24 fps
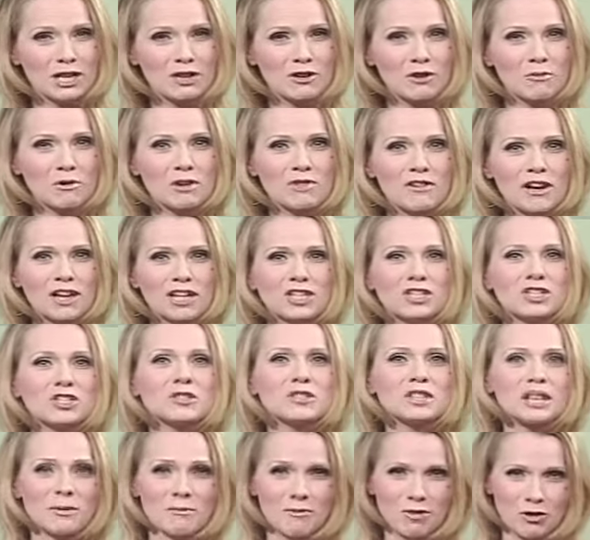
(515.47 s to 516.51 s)
here at We've Got
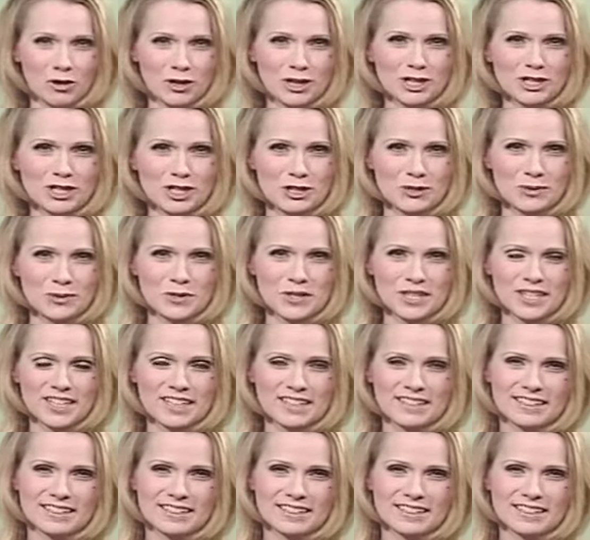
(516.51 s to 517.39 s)
Issues, I'm Laura Jones.